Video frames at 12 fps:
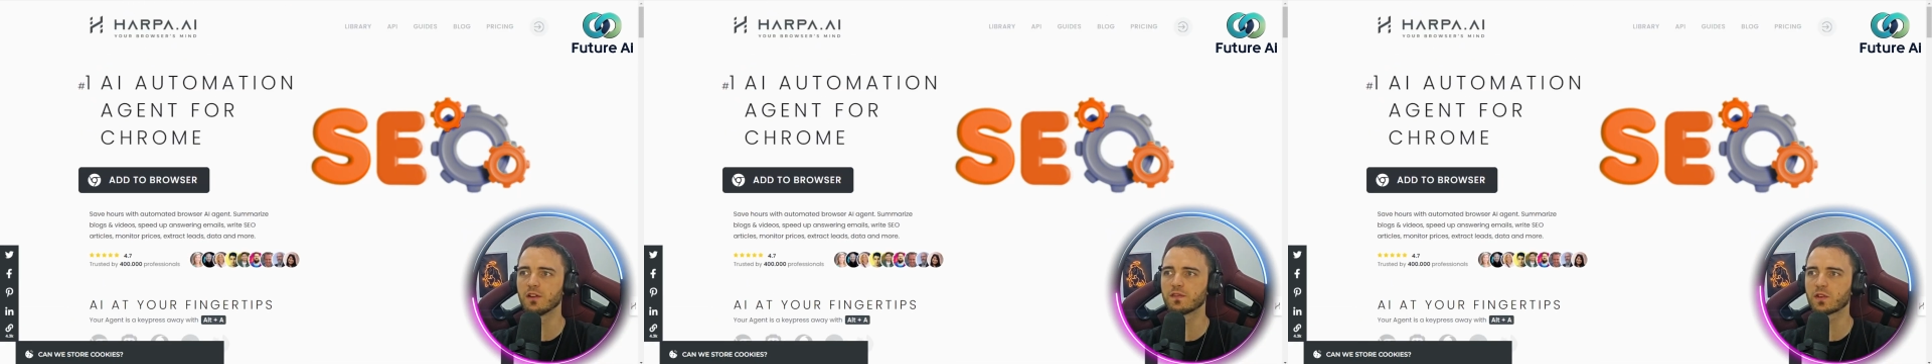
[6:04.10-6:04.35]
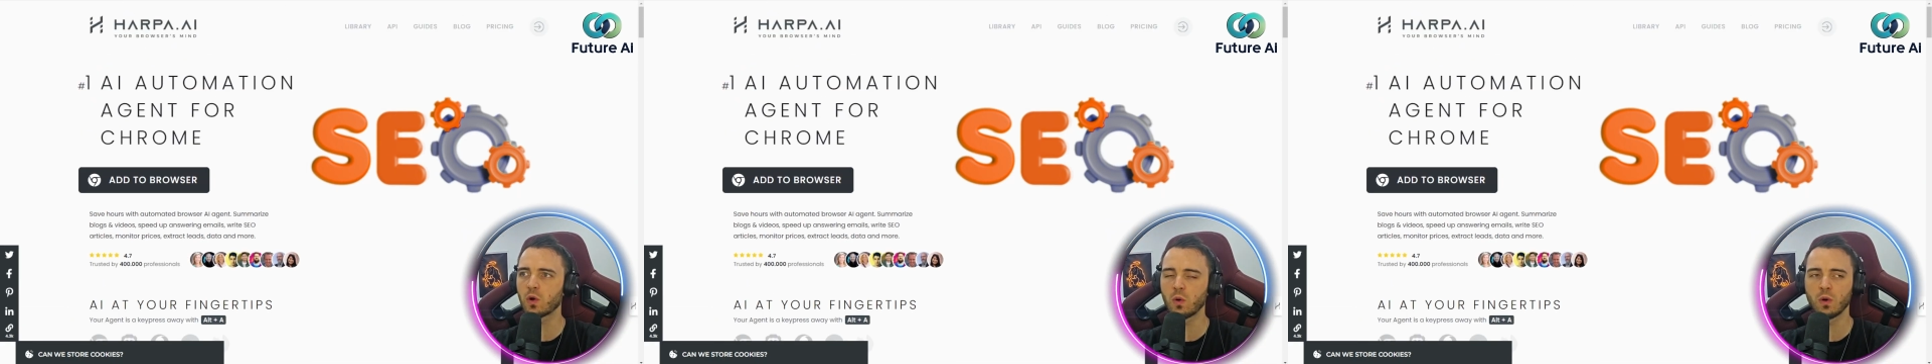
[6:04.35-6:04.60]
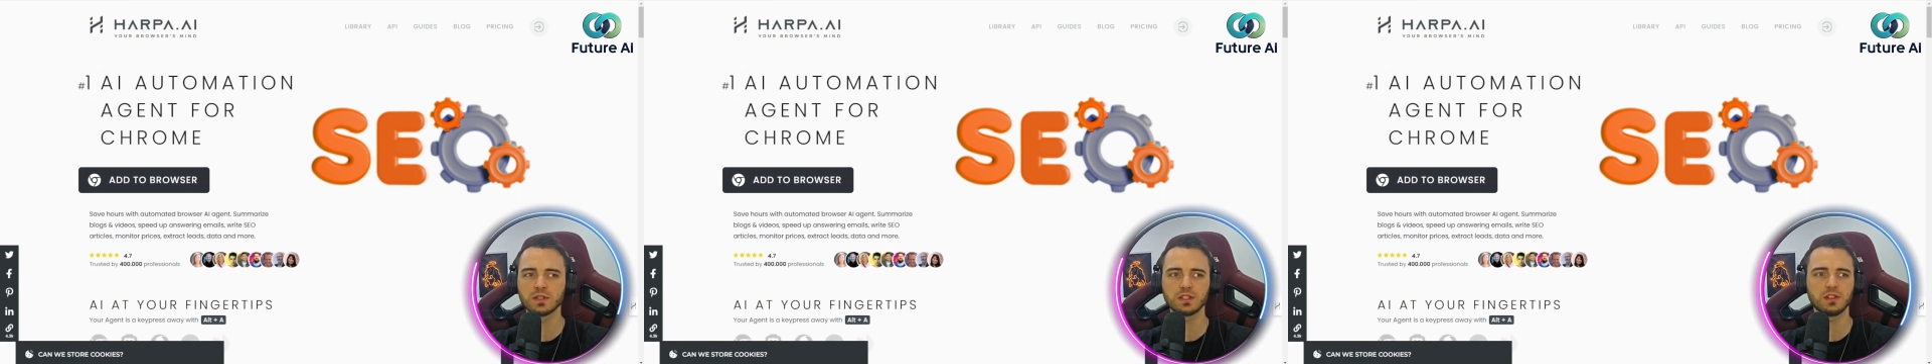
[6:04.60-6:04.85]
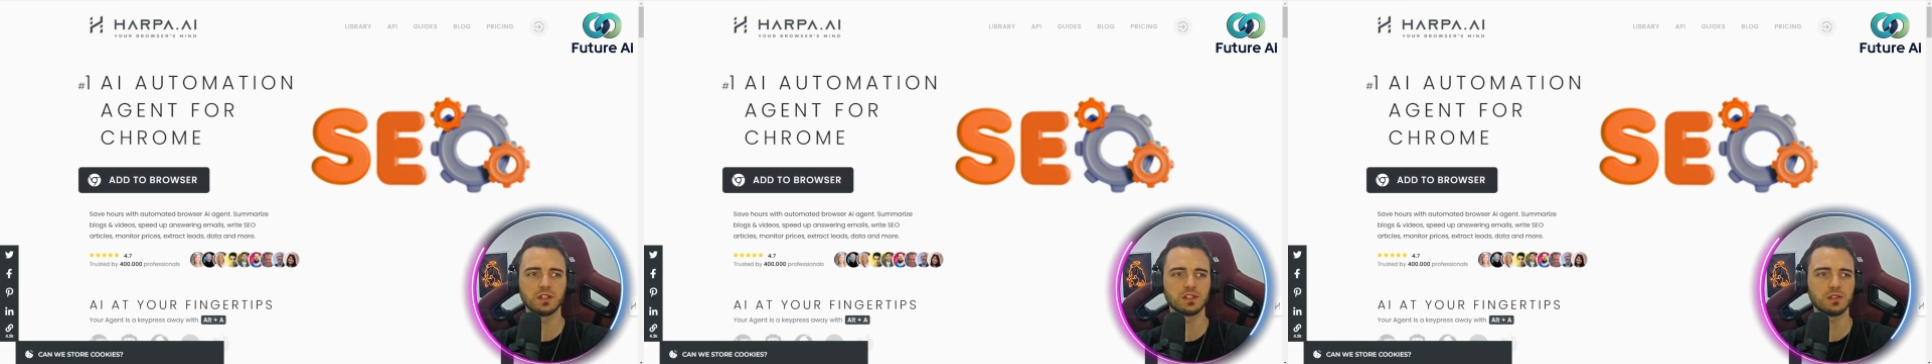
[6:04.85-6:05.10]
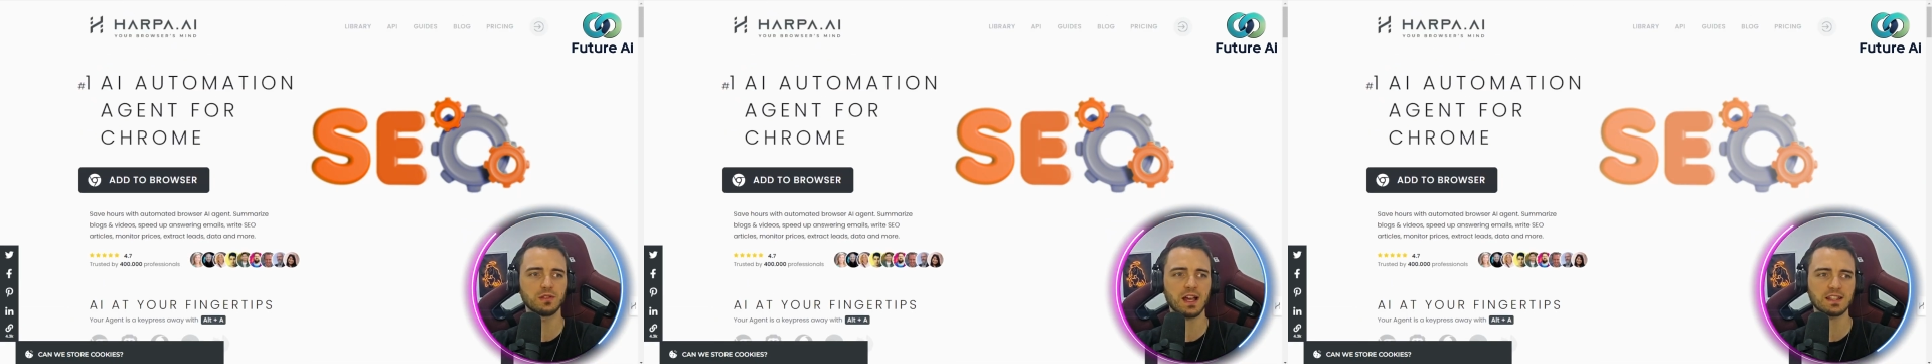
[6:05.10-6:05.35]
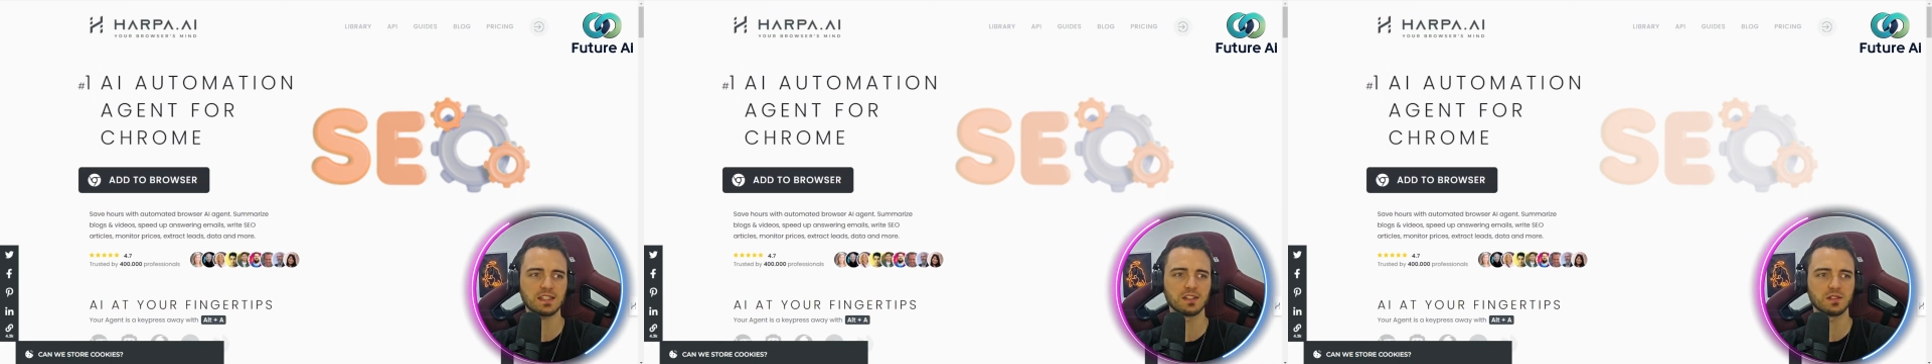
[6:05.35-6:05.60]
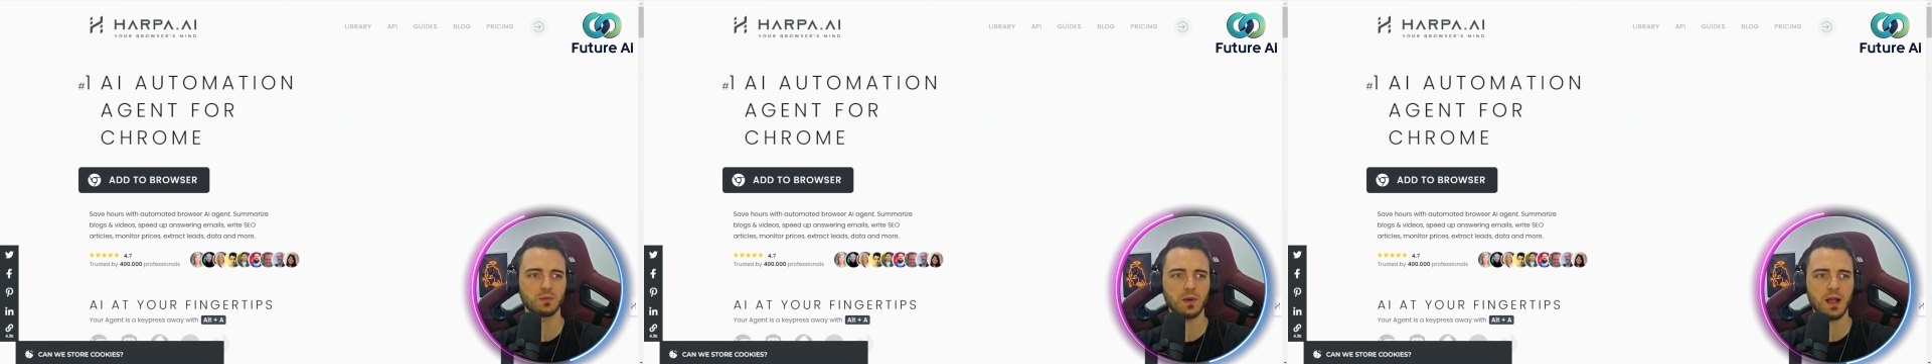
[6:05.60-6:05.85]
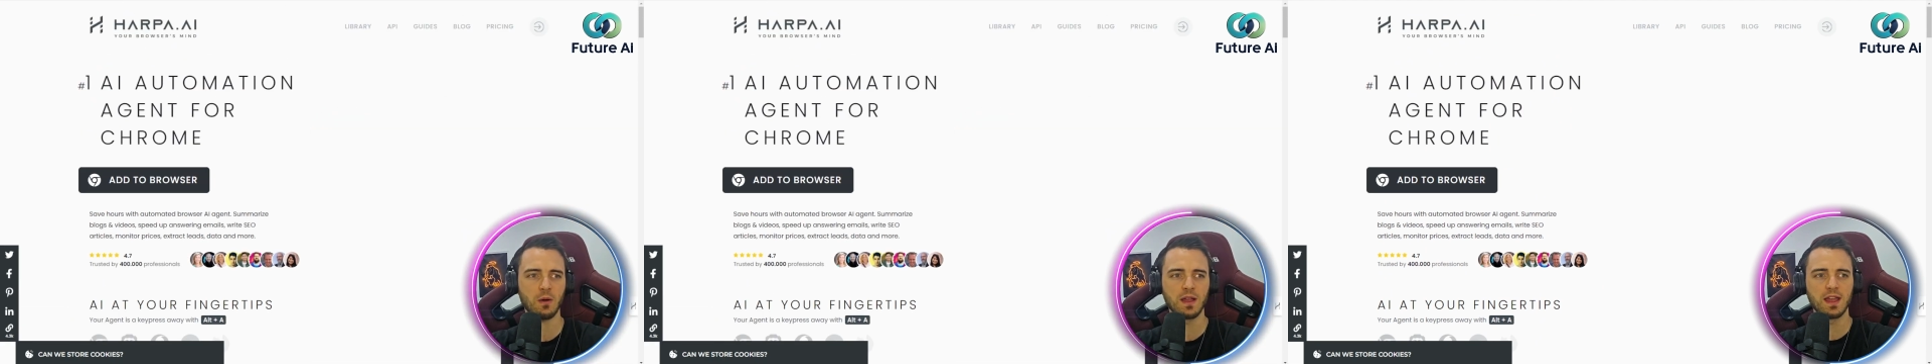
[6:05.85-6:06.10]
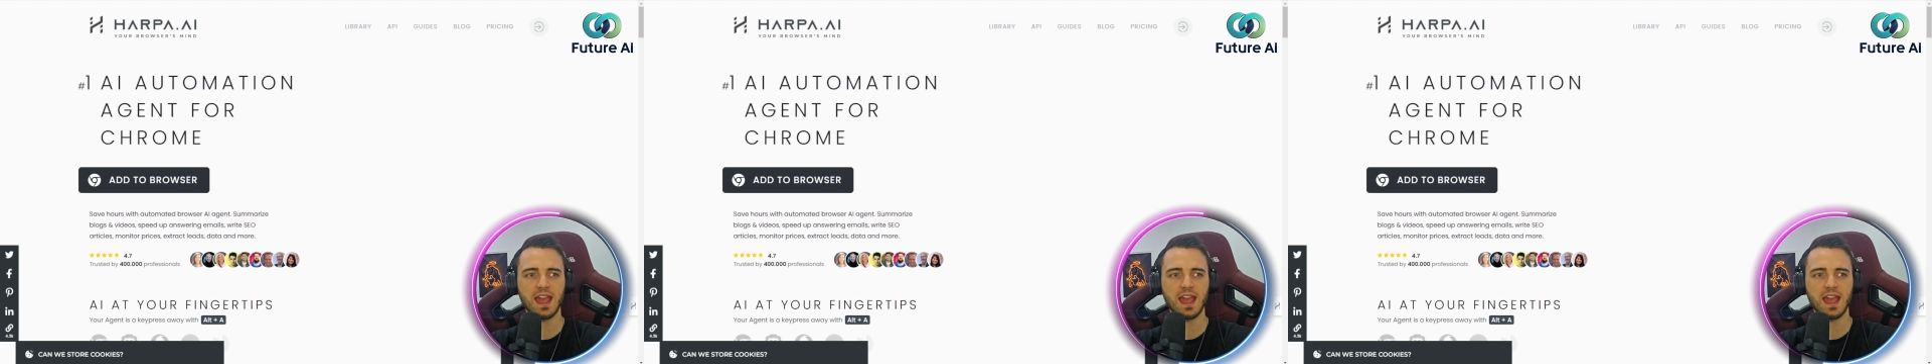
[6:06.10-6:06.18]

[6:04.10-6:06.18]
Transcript: Of course, you could do that as well